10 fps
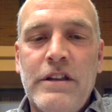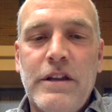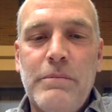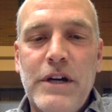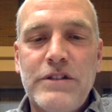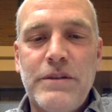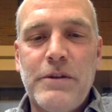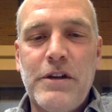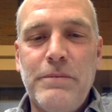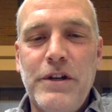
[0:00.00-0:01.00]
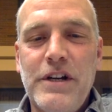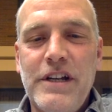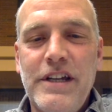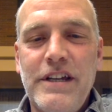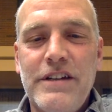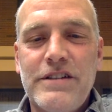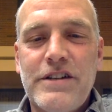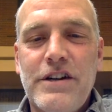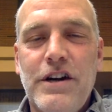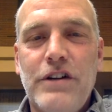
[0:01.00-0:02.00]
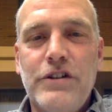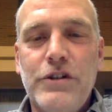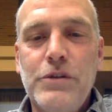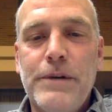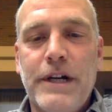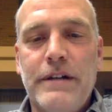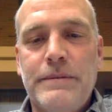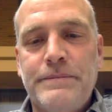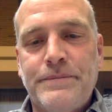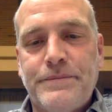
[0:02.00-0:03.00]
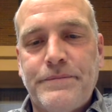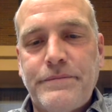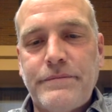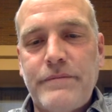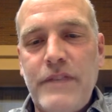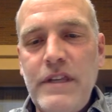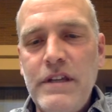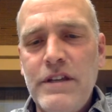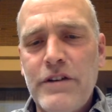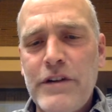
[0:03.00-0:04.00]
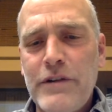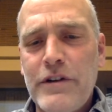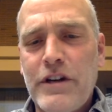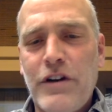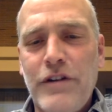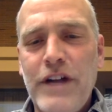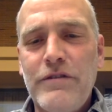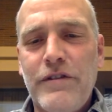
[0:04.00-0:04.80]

The Muslim community is called Ummah. The Quran